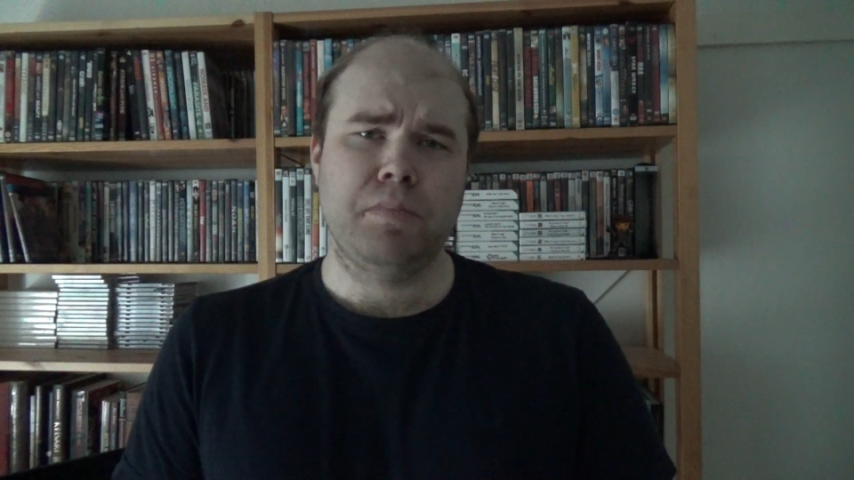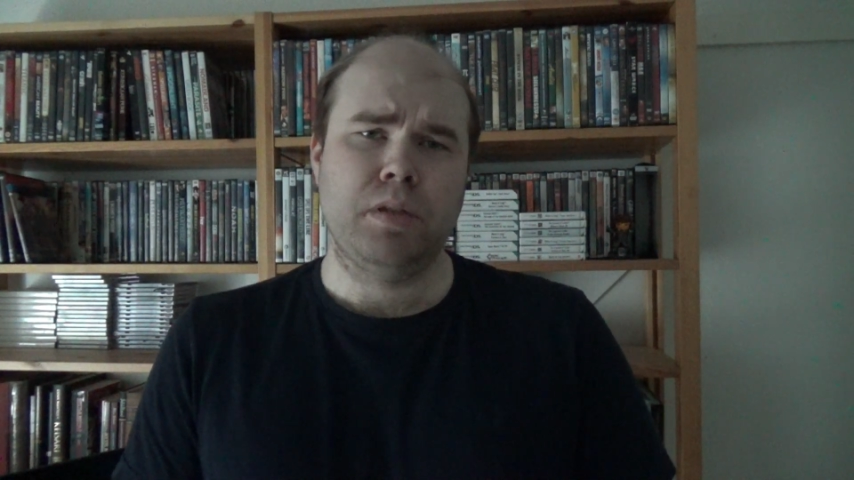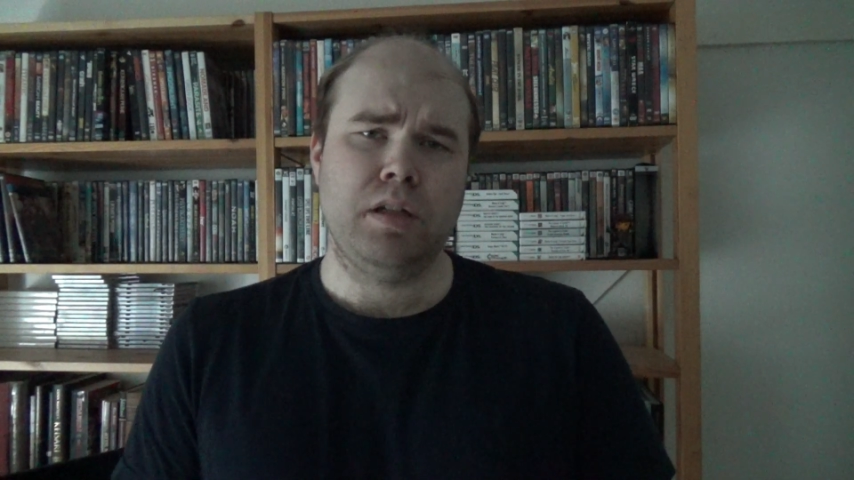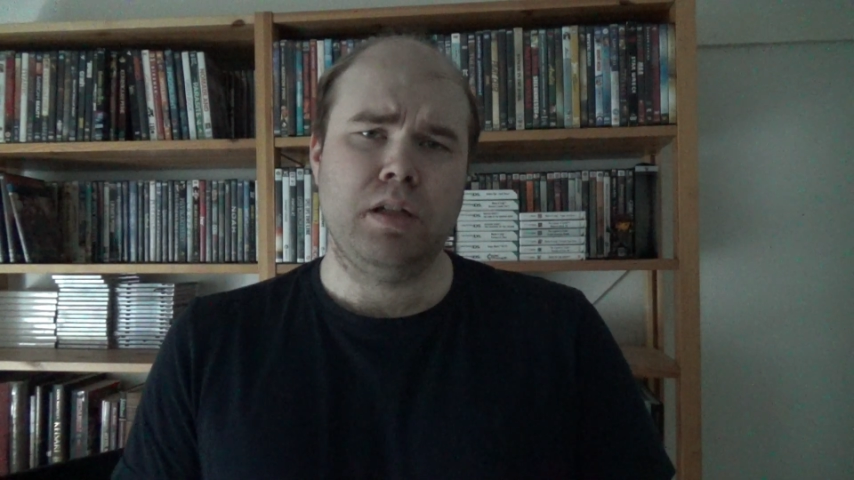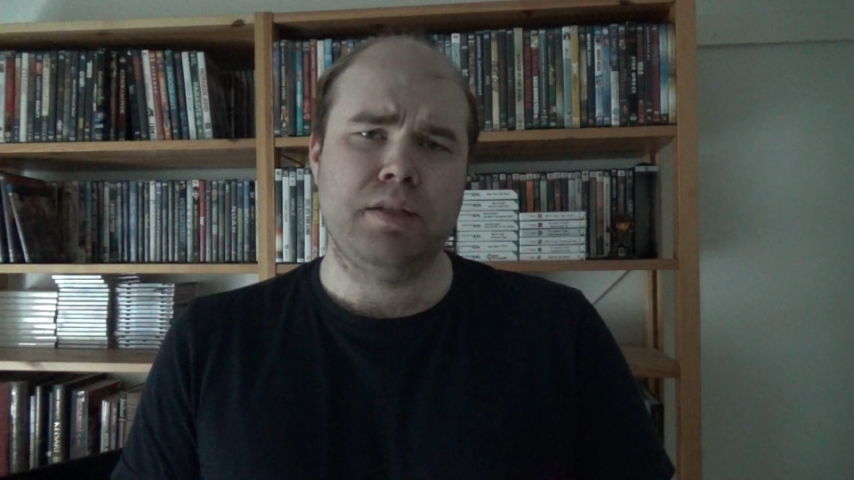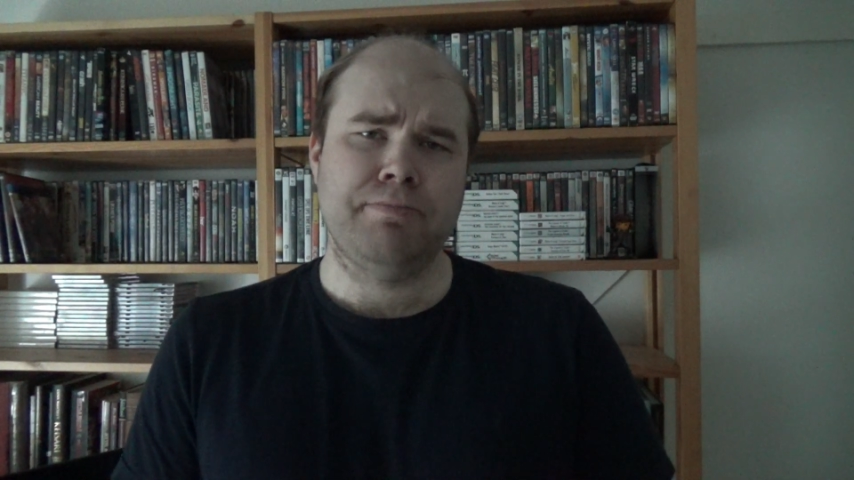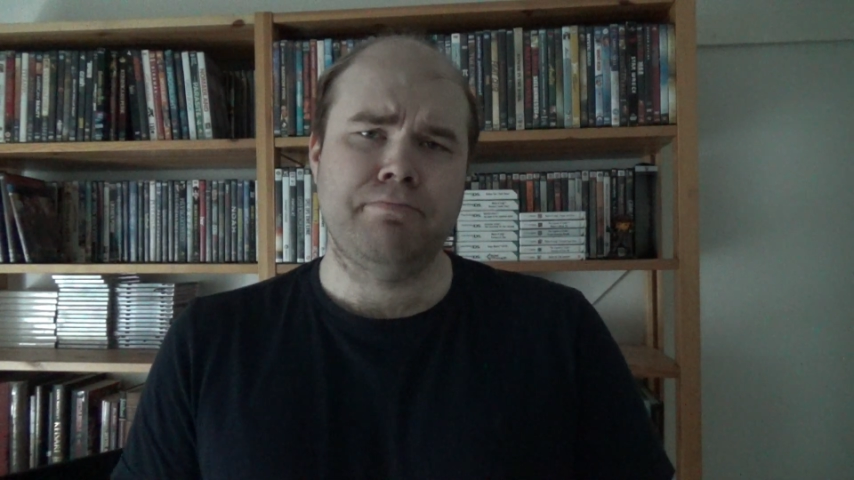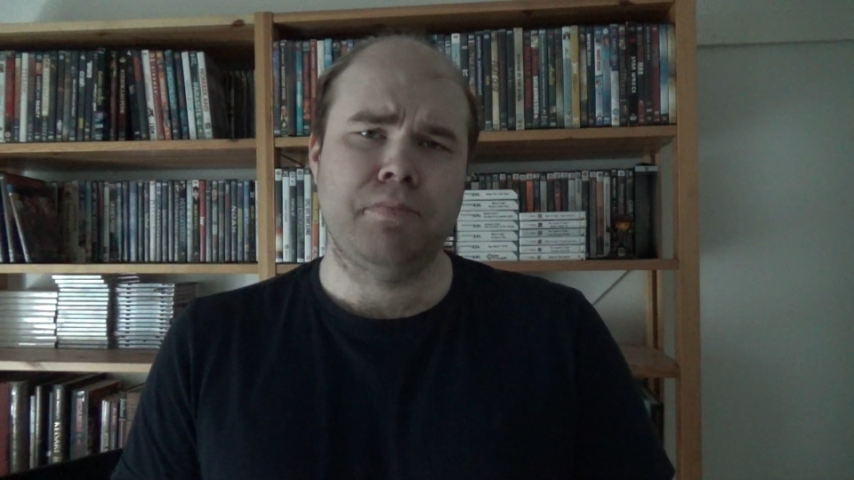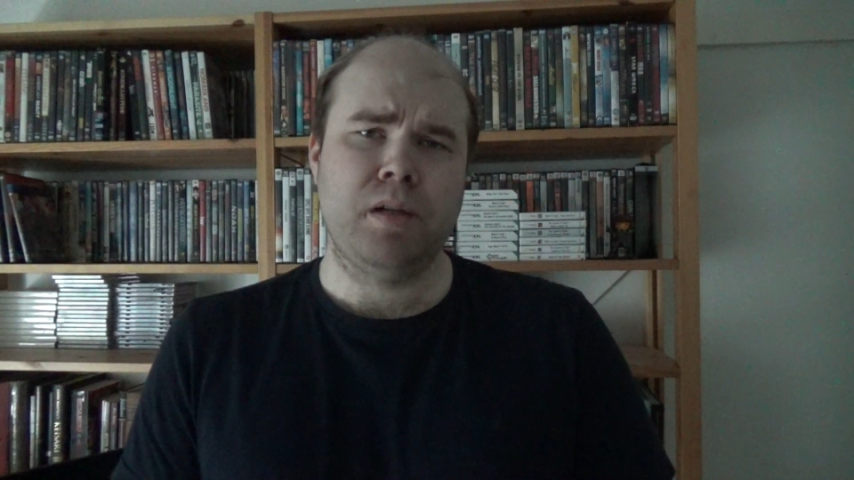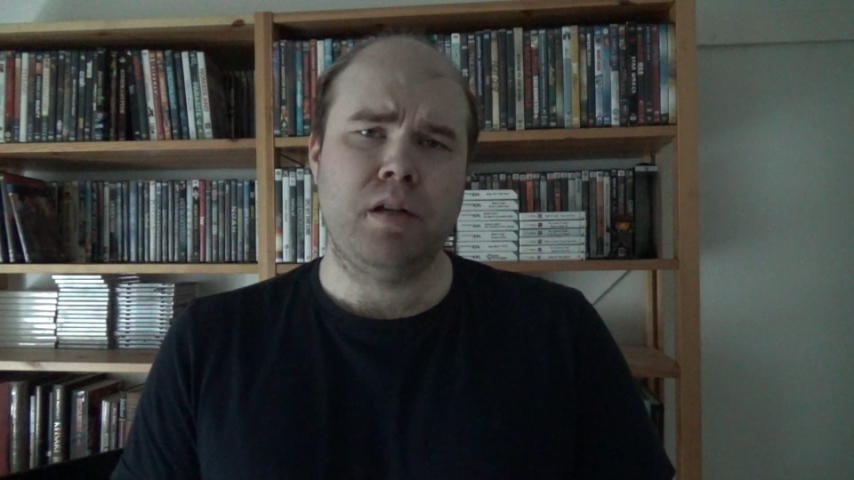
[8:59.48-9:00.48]
I can
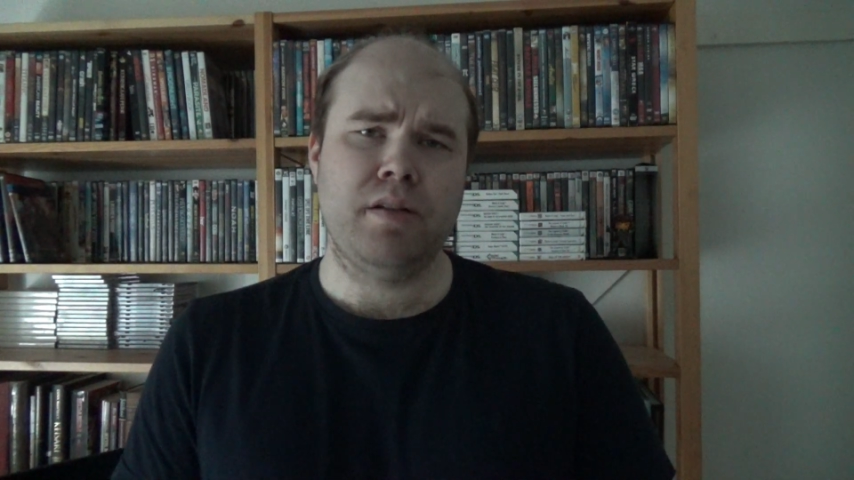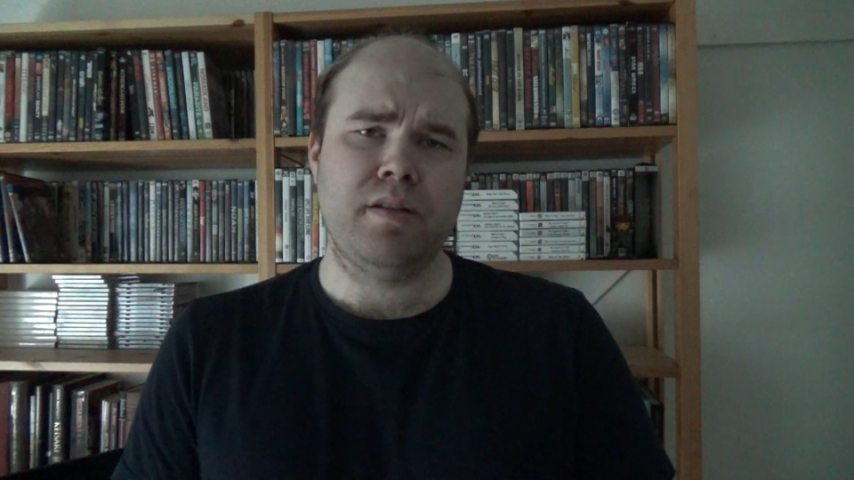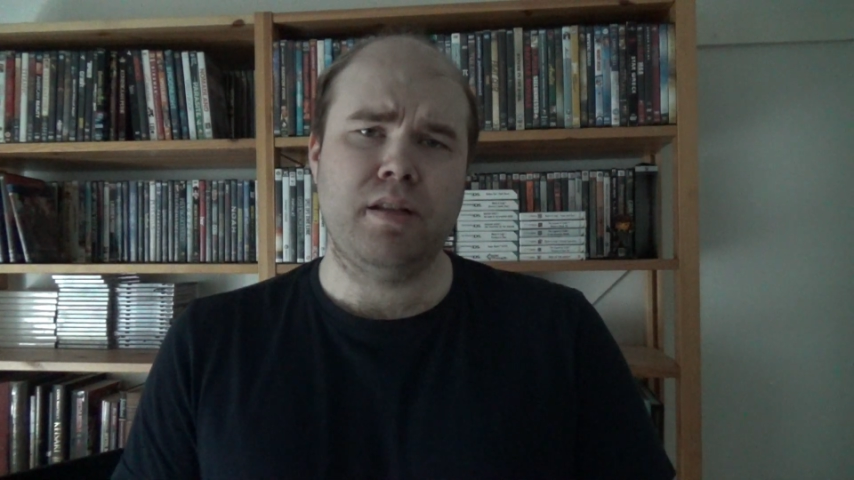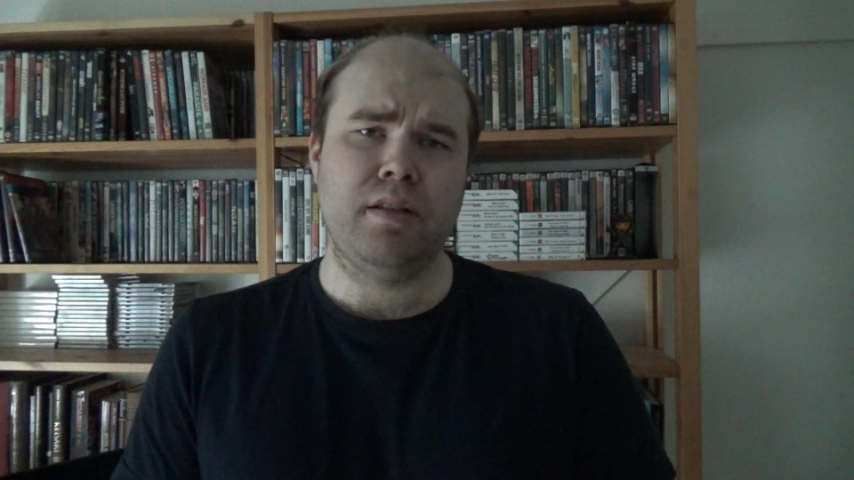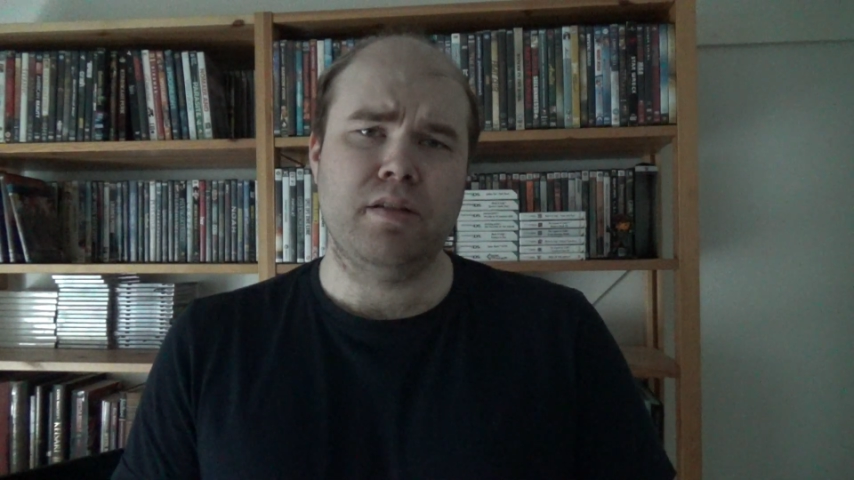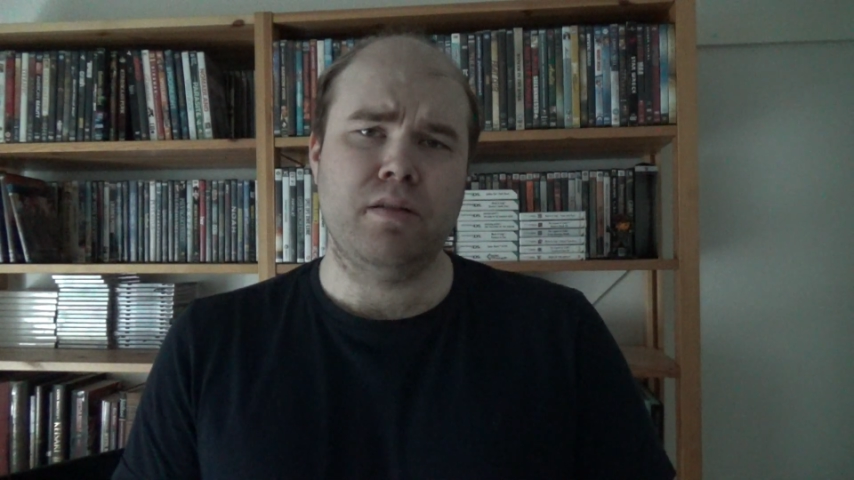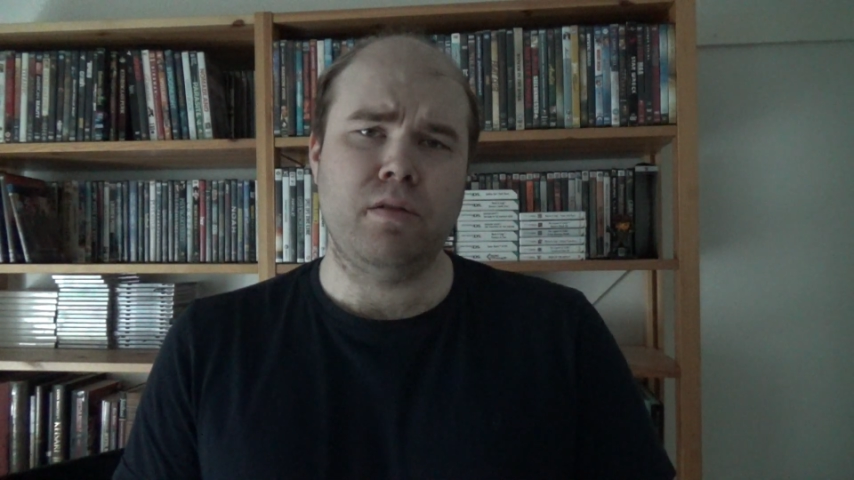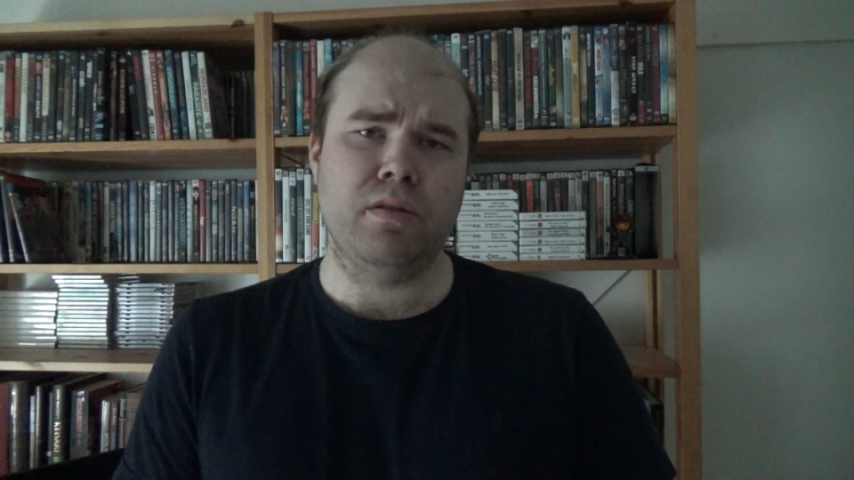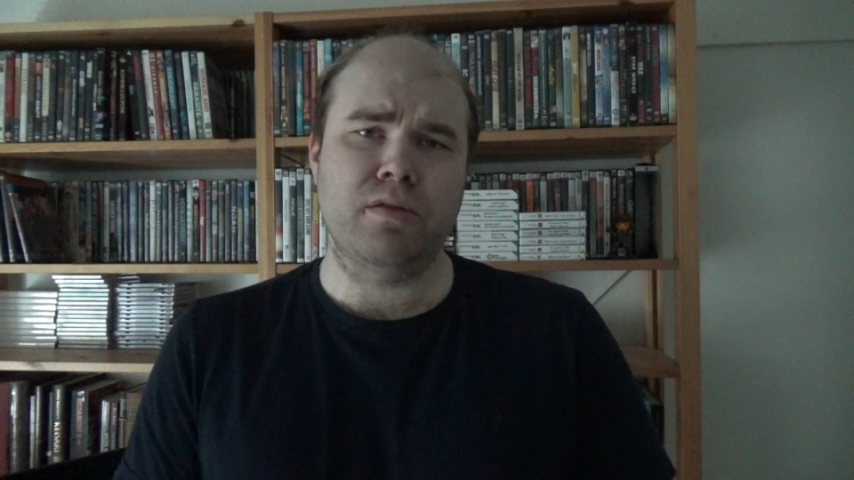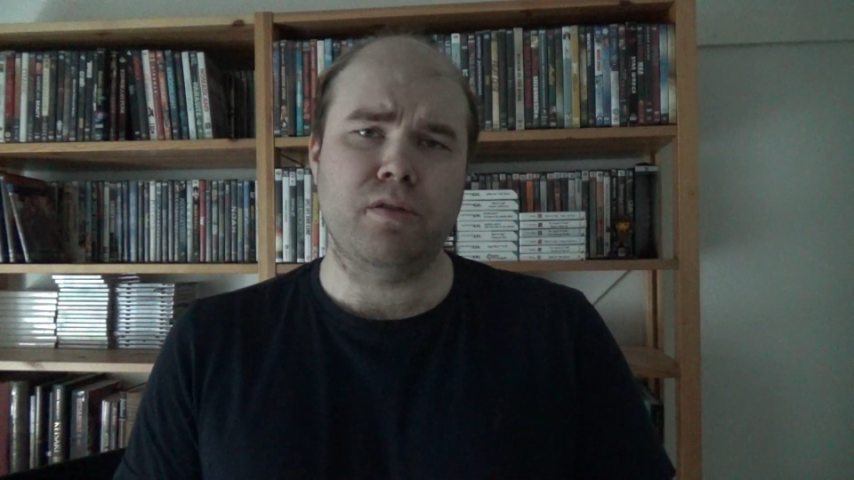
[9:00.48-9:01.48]
understand this
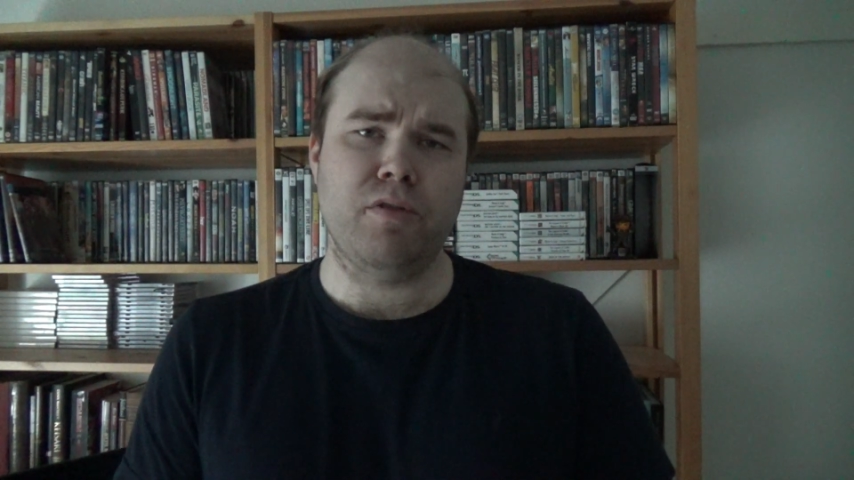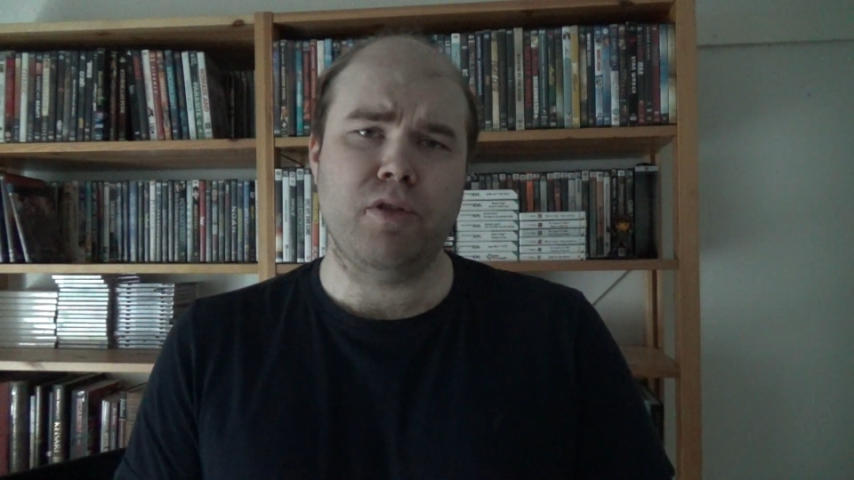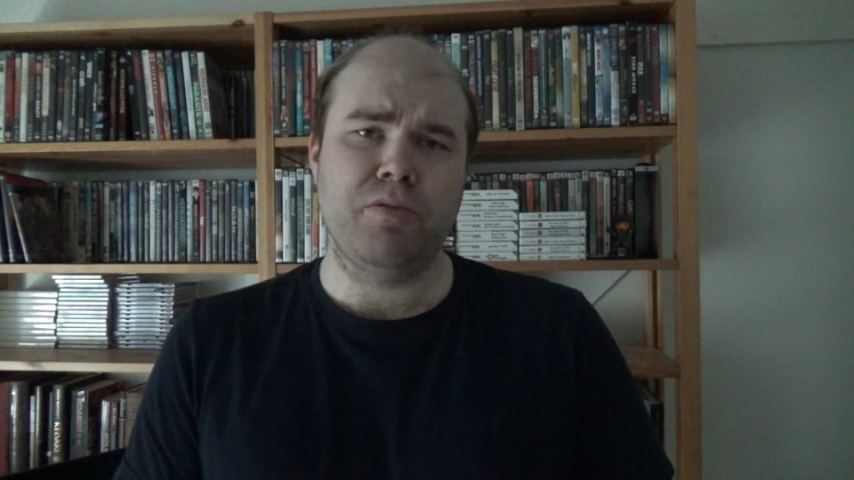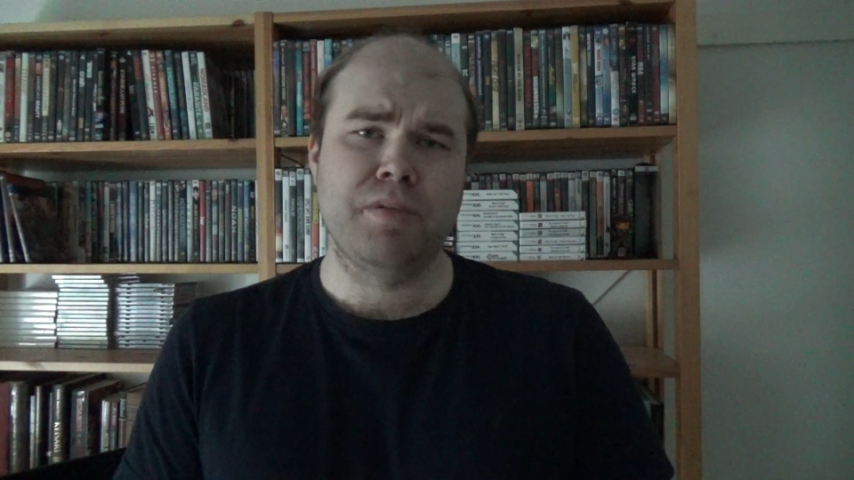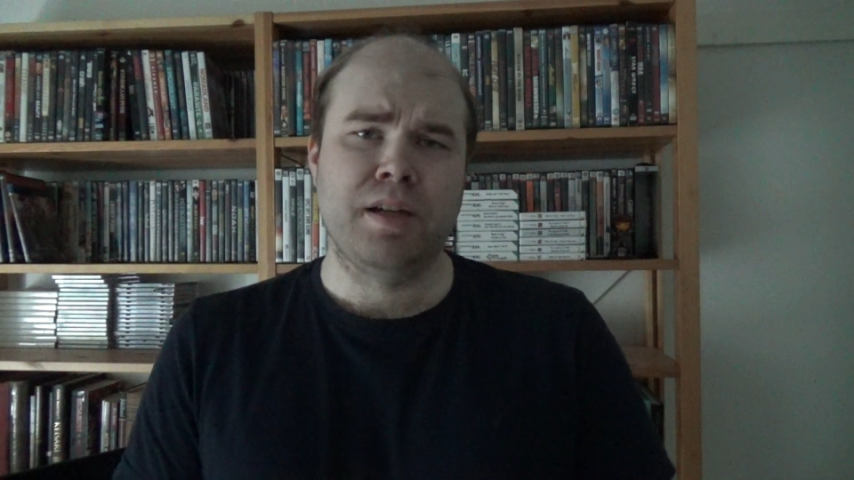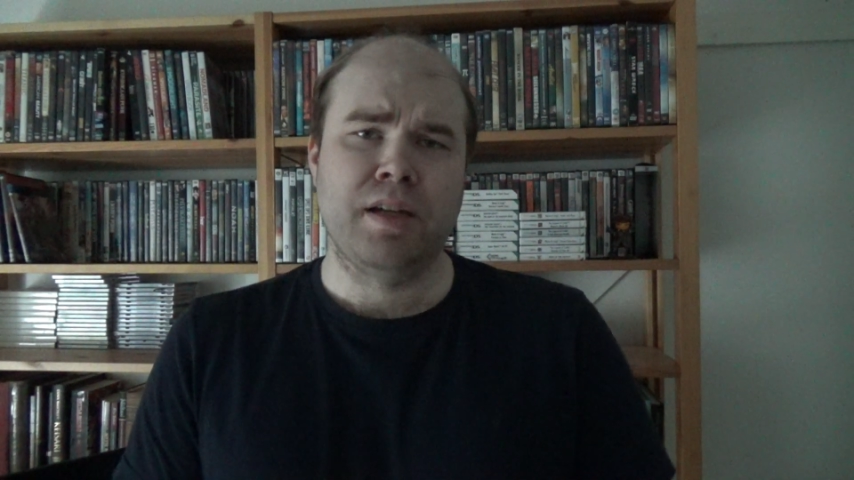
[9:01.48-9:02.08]
culture, though.